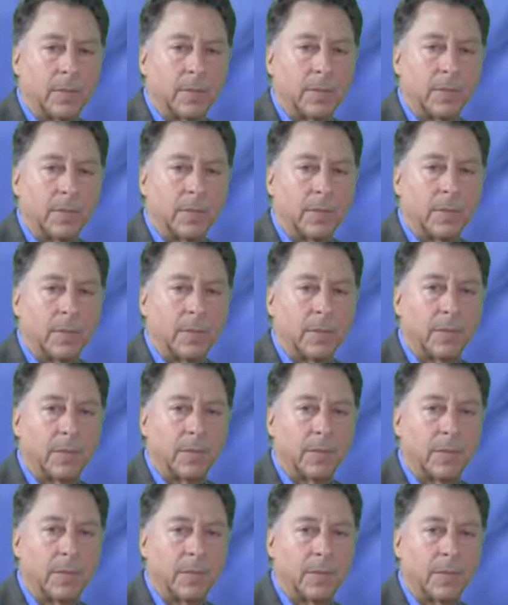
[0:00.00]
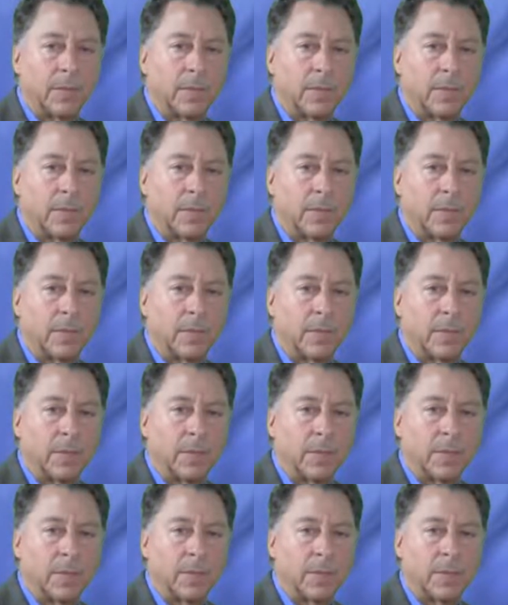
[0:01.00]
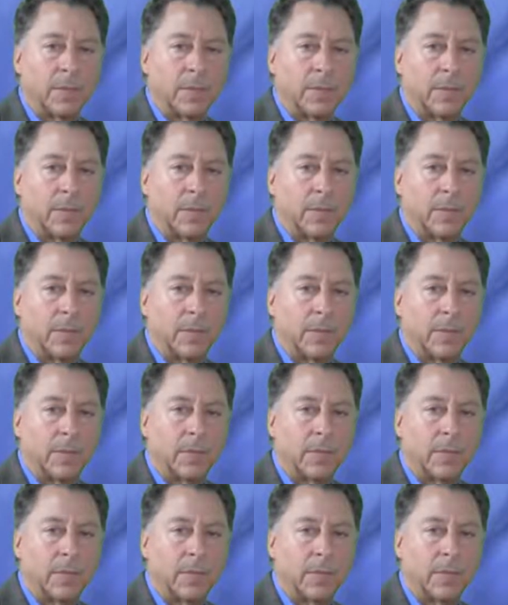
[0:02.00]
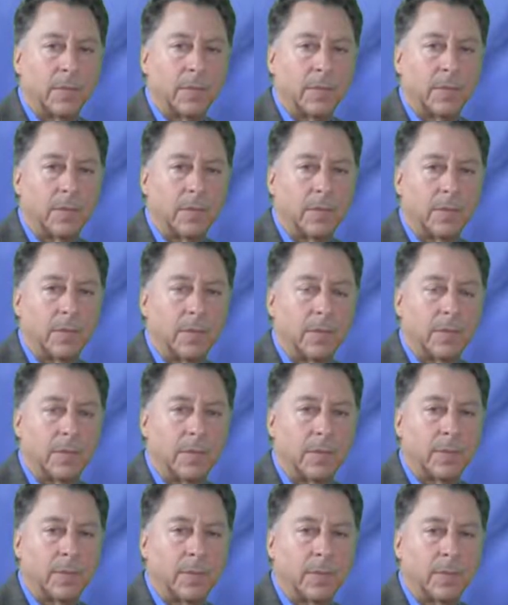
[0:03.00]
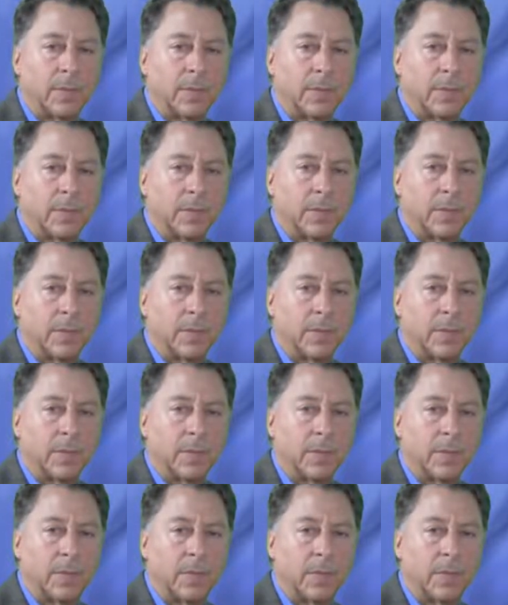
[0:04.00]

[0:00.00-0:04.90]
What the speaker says: This person isn't speaking.